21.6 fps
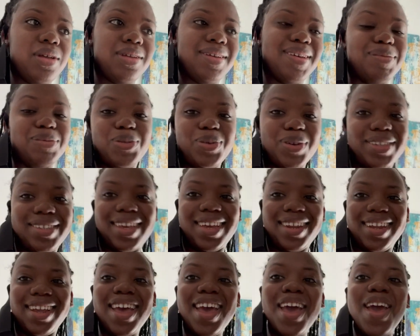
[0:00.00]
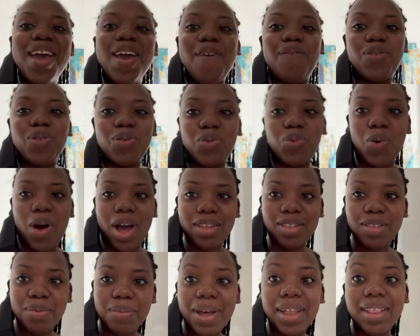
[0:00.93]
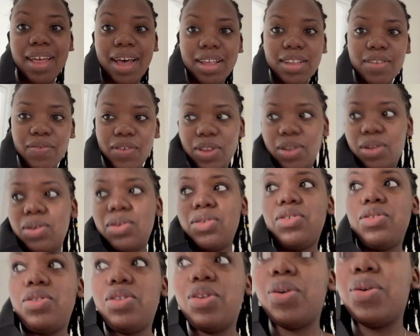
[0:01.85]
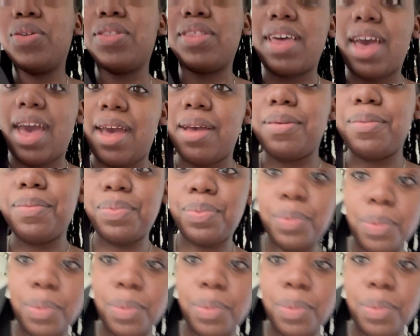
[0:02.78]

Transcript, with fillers: I'm so excited. If you've watched my last video, you know that